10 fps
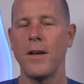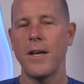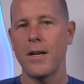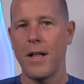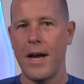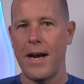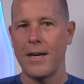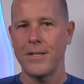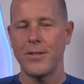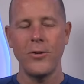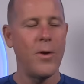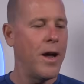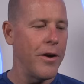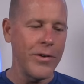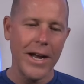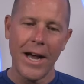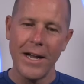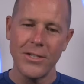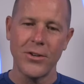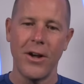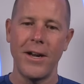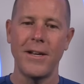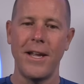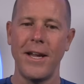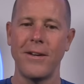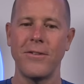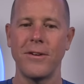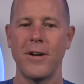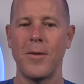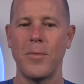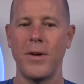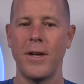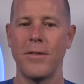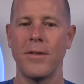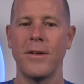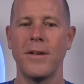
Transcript: in class who every guy's trying to date and hook up with